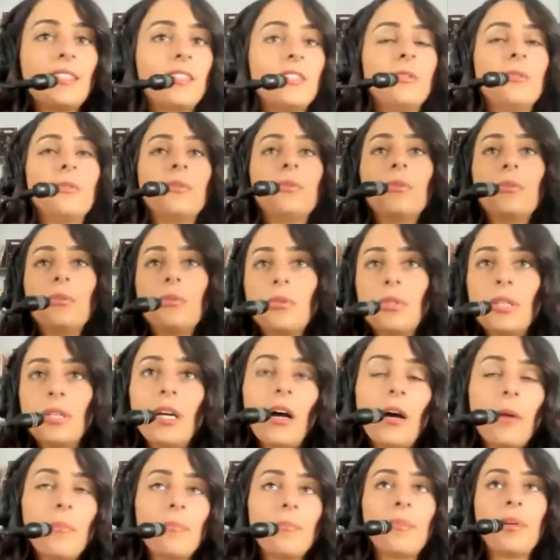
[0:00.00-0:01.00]
to
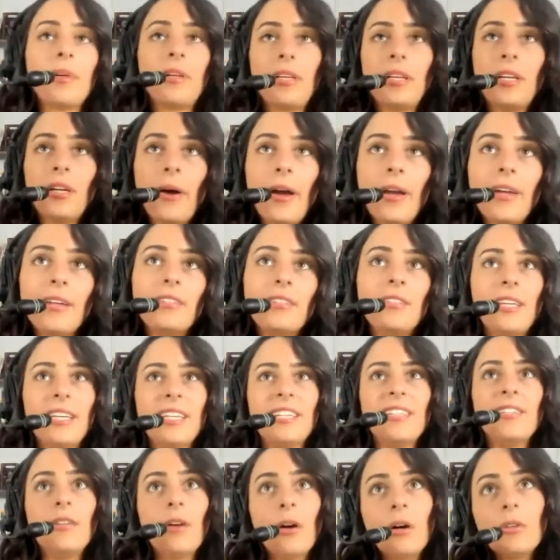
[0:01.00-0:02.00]
um you know i
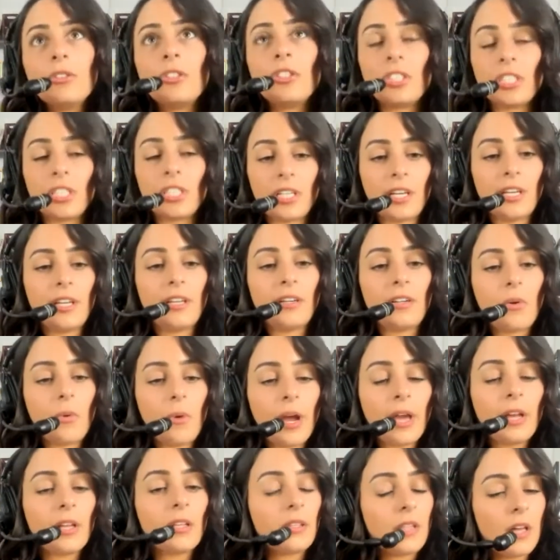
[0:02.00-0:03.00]
indulged in it
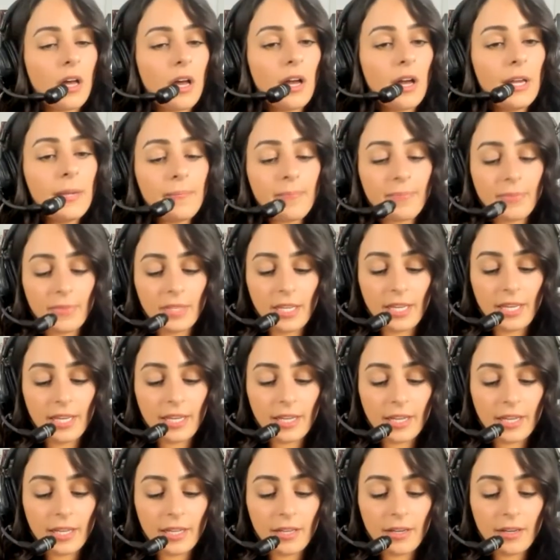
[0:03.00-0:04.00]
quite a lot
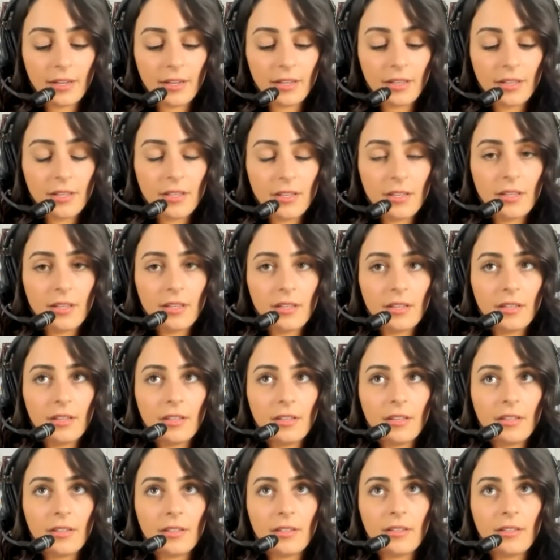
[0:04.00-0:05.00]
and
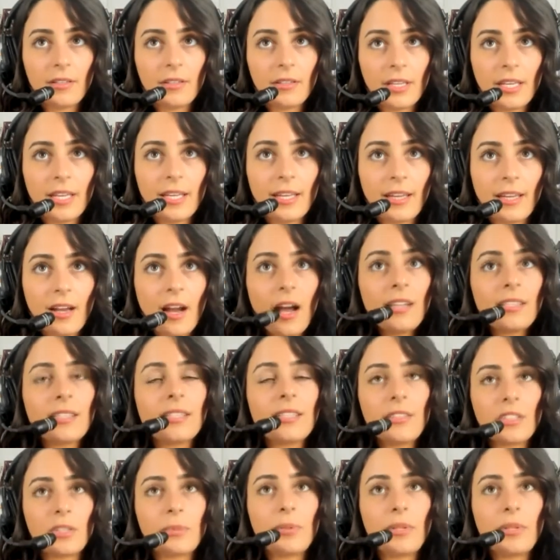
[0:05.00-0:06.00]
it got to
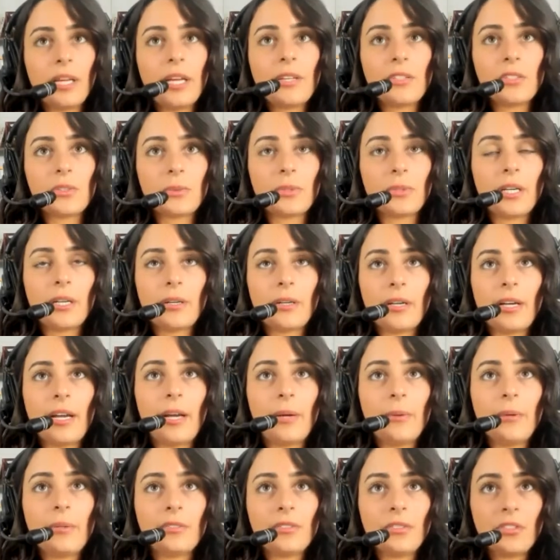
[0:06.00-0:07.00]
this place where i
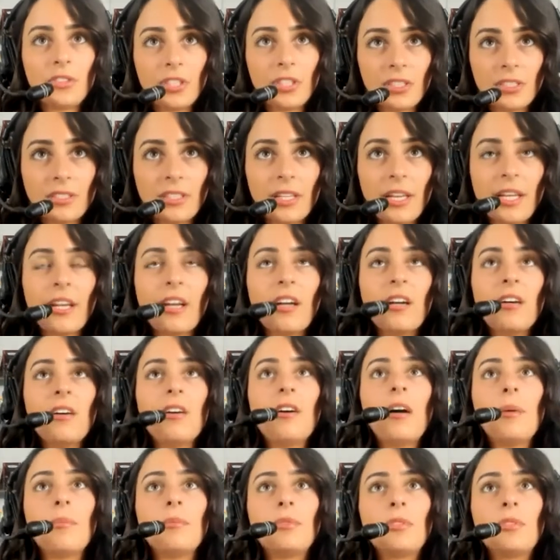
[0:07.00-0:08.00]
was just like oh
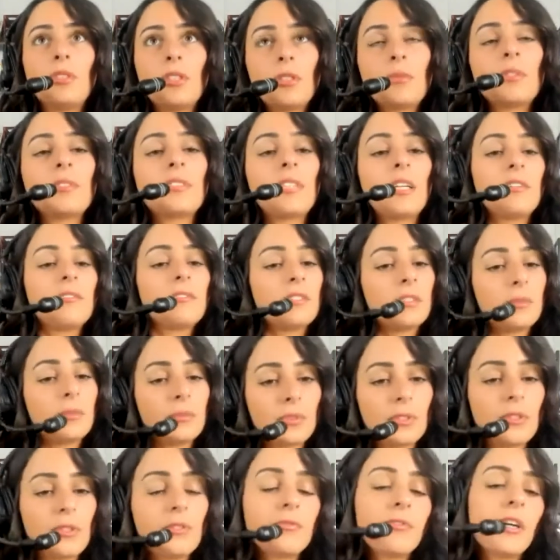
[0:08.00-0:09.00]
i'm so resentful i'm
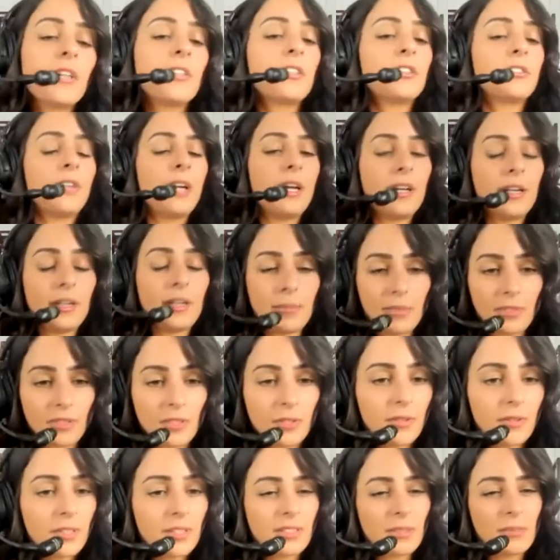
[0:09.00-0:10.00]
so frustrated i'm so
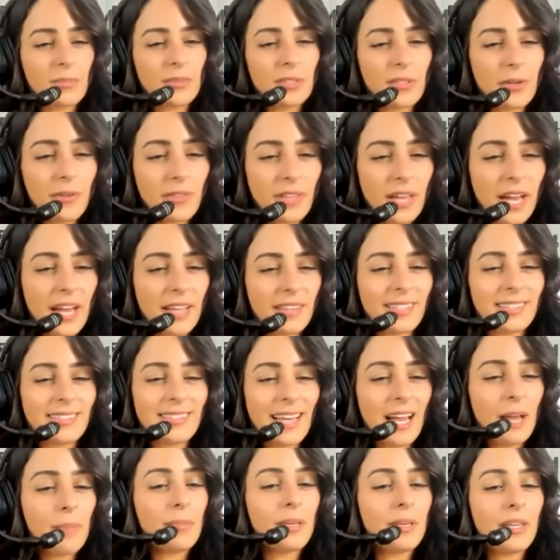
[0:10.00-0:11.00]
this i'm so that that
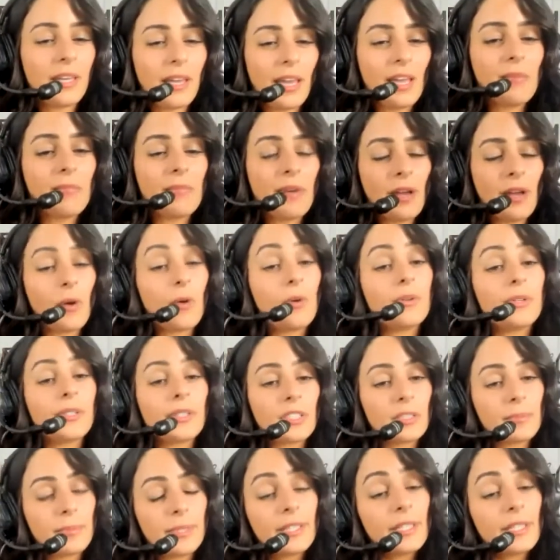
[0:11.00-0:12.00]
that became my whole
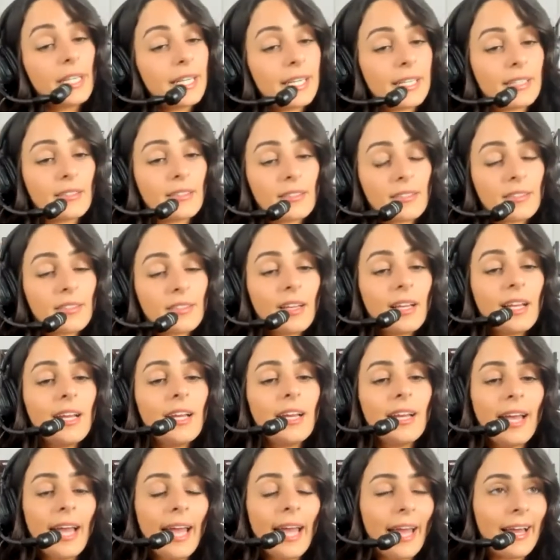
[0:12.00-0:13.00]
experience
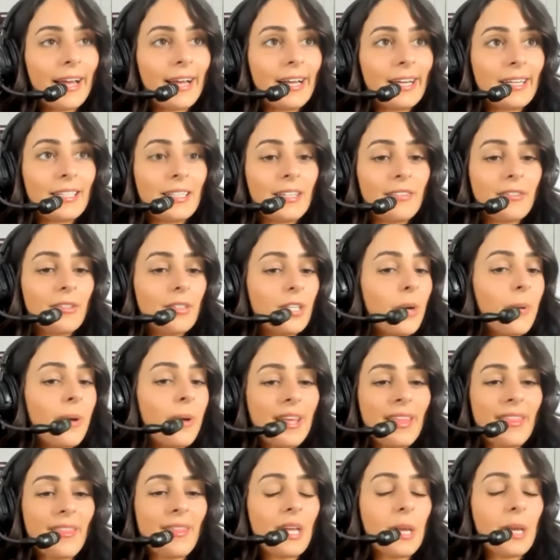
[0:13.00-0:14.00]
and if you know
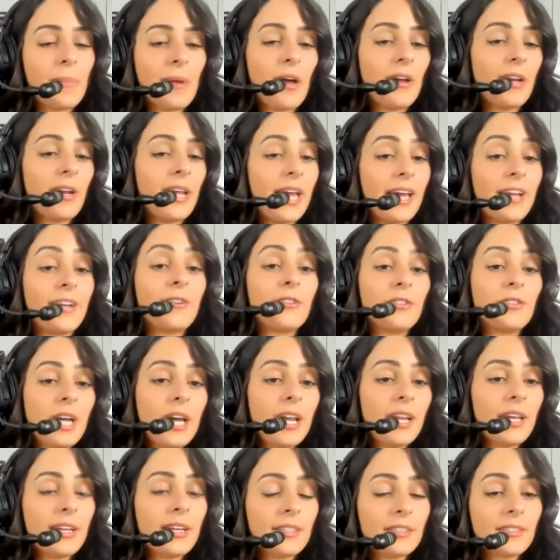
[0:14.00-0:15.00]
anything about
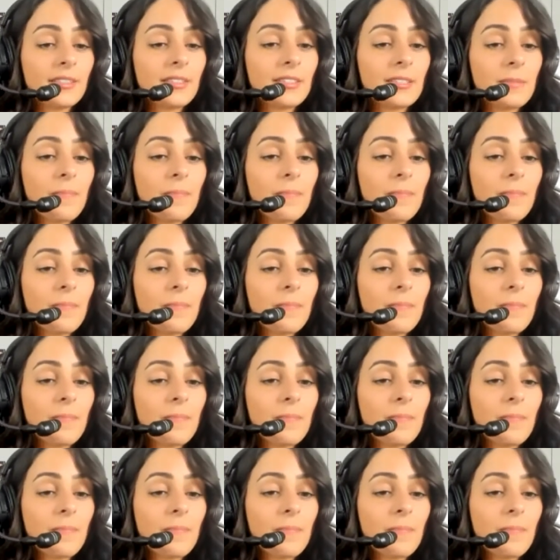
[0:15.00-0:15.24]
energetics